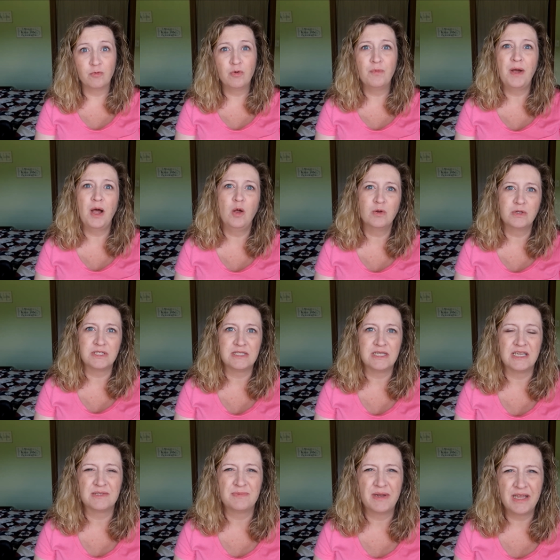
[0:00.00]
Well, my oldest
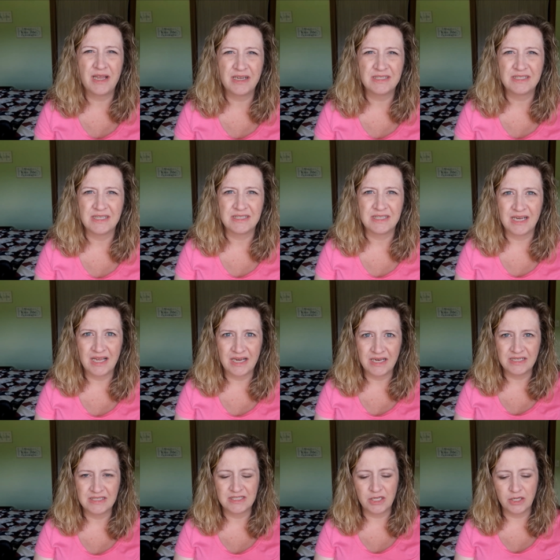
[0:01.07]
does. My youngest doesn't like it
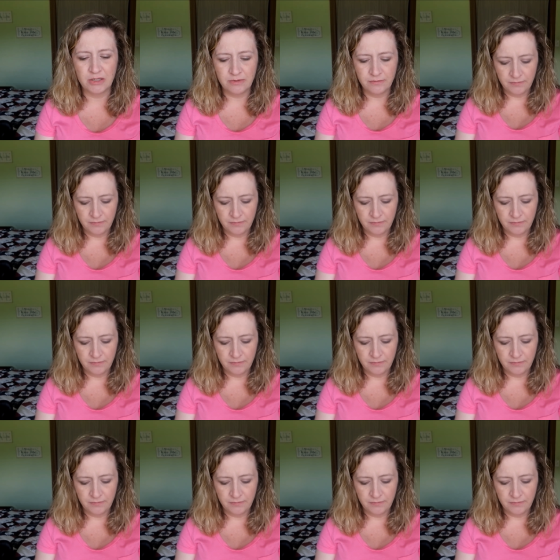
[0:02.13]
as good.